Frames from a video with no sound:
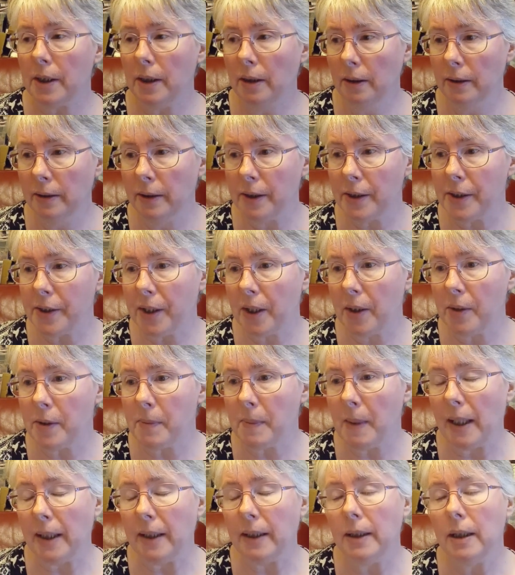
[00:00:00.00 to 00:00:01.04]
Excuse
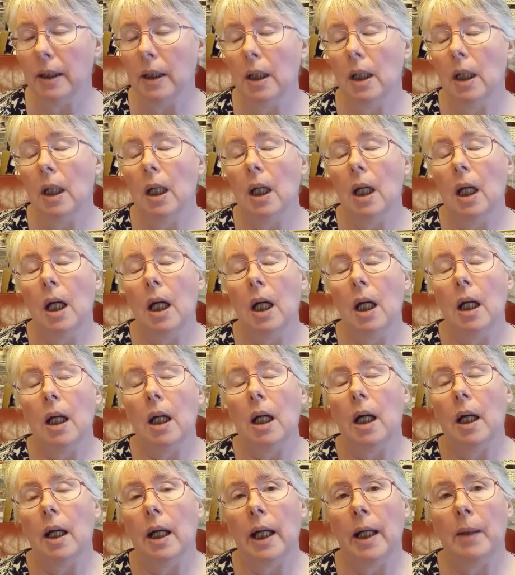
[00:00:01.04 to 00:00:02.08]
me.
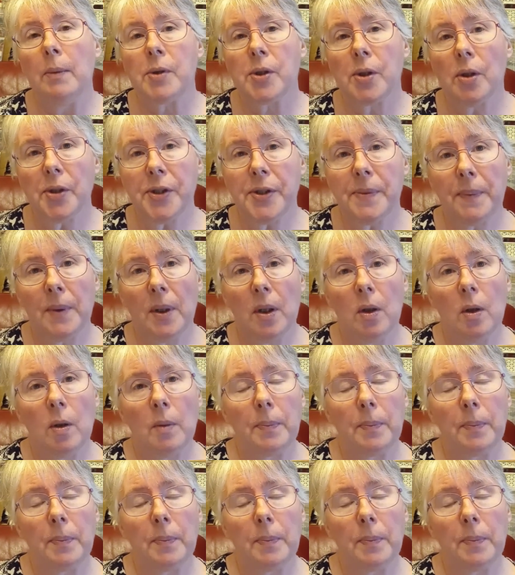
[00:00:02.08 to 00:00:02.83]
It was also brought up